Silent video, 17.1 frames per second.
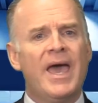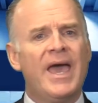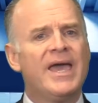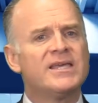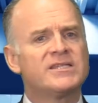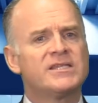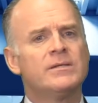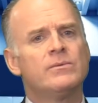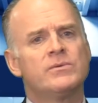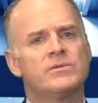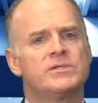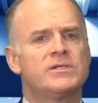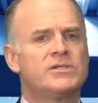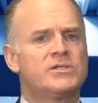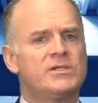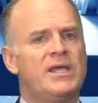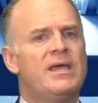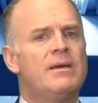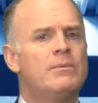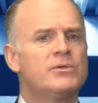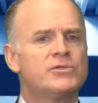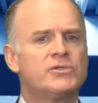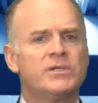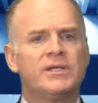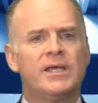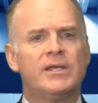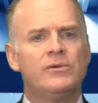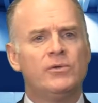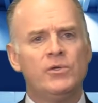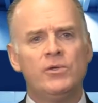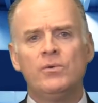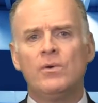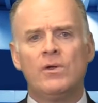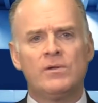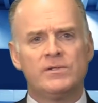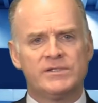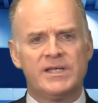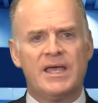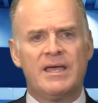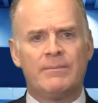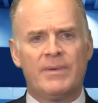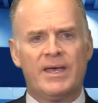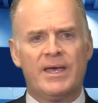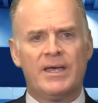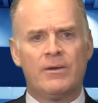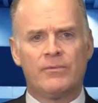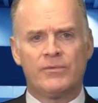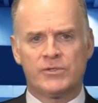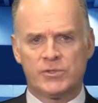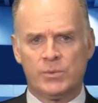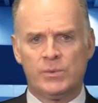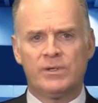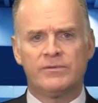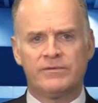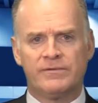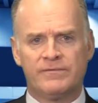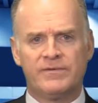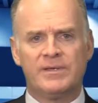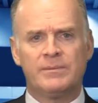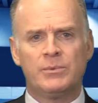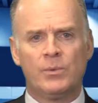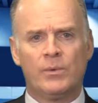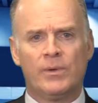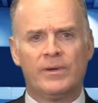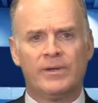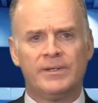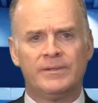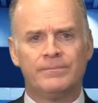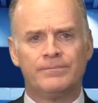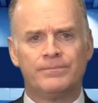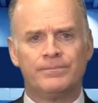as it was establishing a new all-time high on the 12th of February?